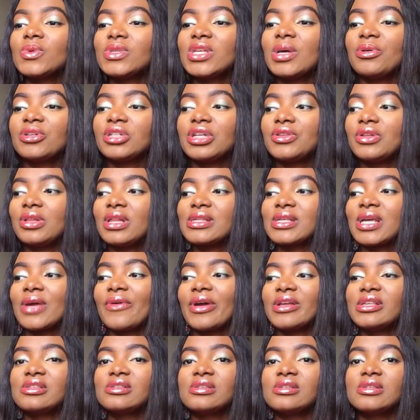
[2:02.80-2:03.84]
without much ado, let's get
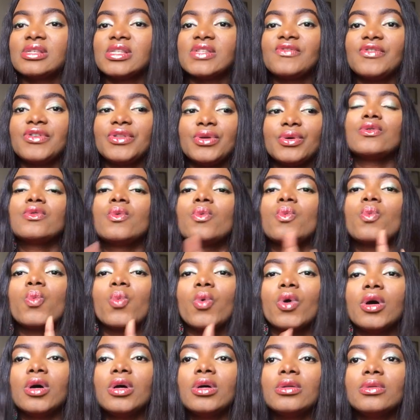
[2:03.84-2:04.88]
right into this video. So
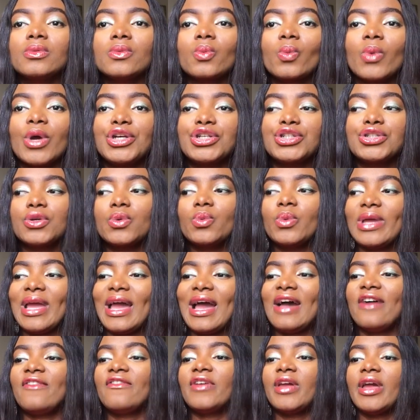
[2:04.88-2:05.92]
one question we
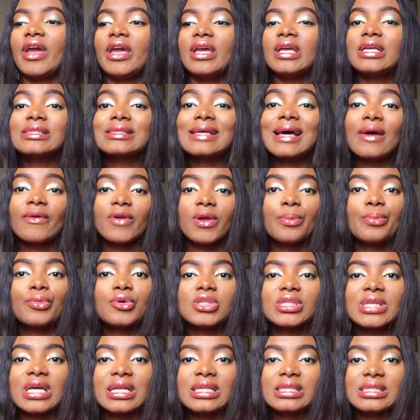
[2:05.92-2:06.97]
have here is how
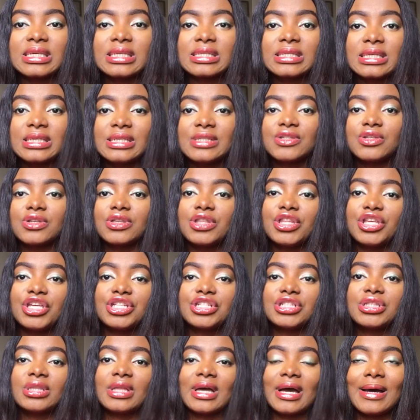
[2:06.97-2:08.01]
important it is to
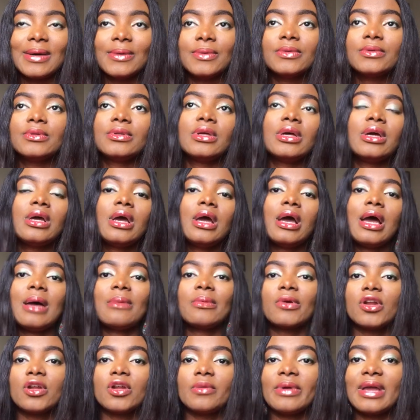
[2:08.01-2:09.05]
niche down.
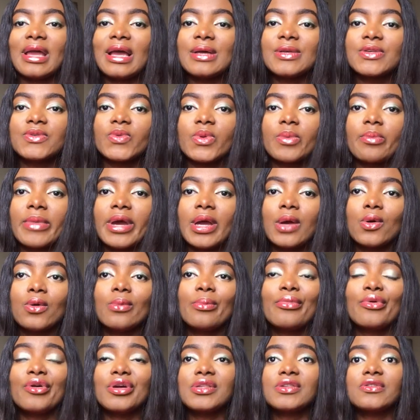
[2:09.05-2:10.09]
I'm going to be answering my own
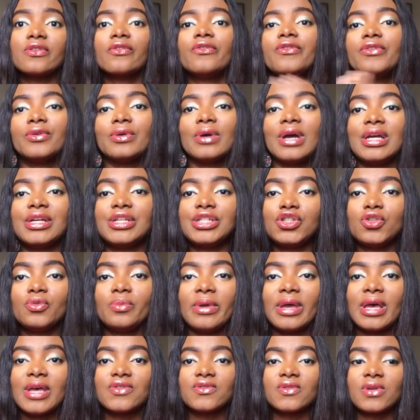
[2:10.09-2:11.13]
point of view, and she'll
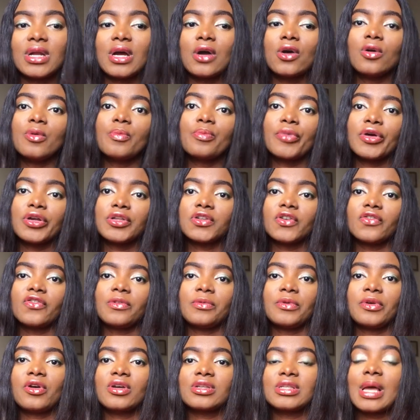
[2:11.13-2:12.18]
be answering her own point of view,
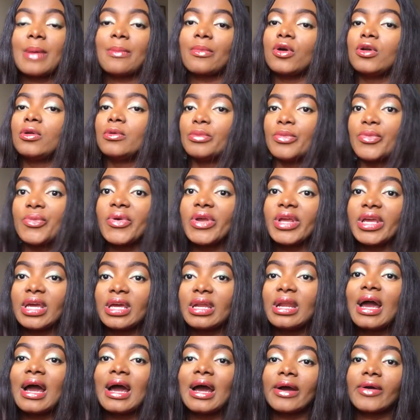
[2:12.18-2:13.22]
because I'm going to bring
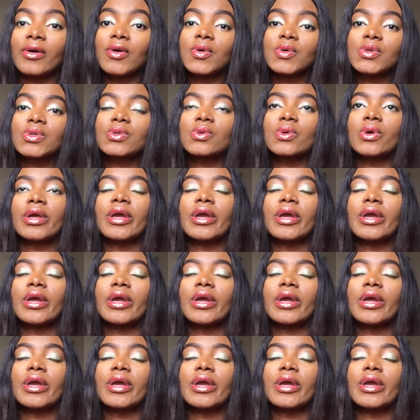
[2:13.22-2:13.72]
in her also